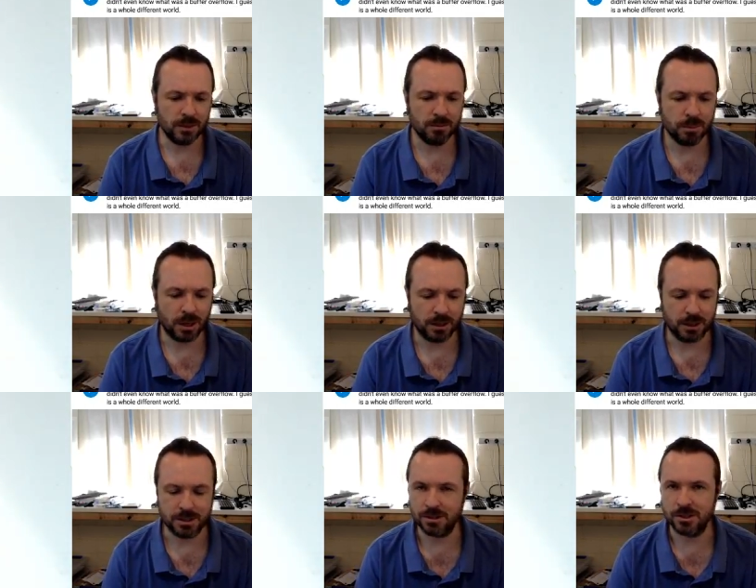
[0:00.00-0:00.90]
but
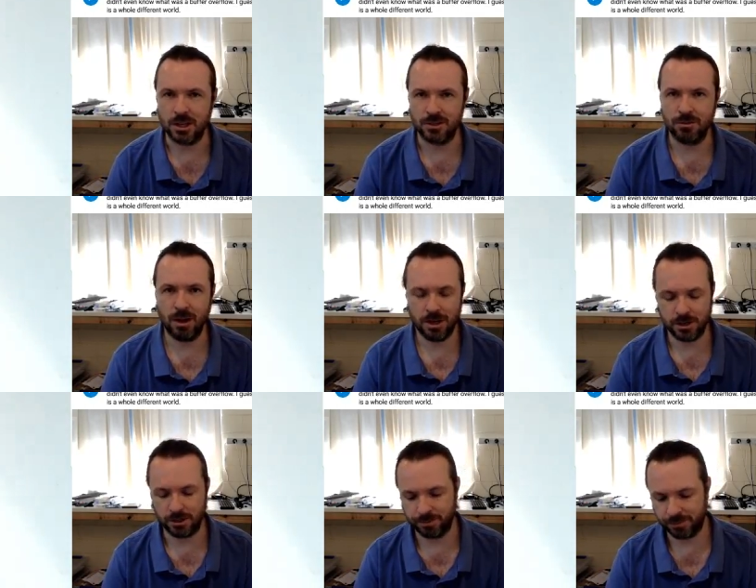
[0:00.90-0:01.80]
it doesn't test
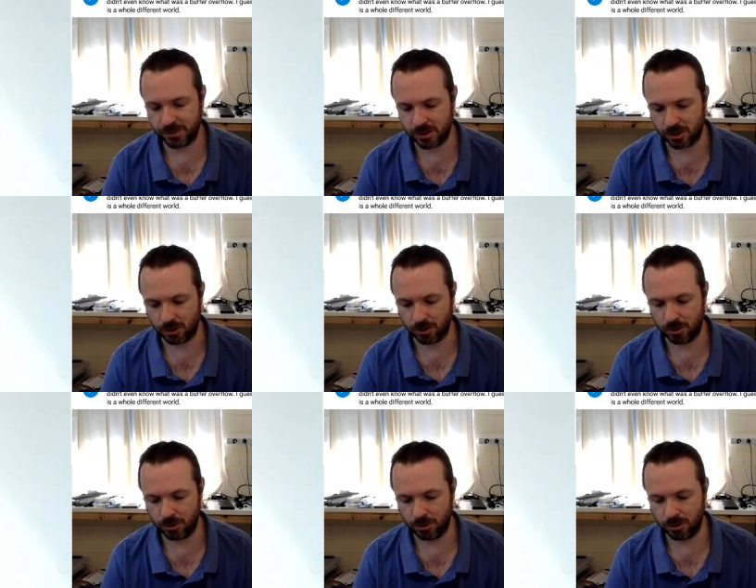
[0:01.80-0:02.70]
writing.
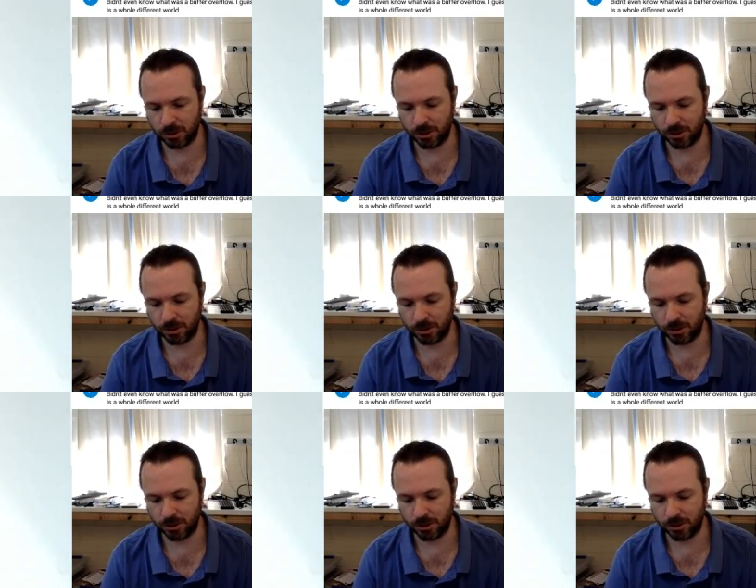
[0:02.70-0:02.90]
So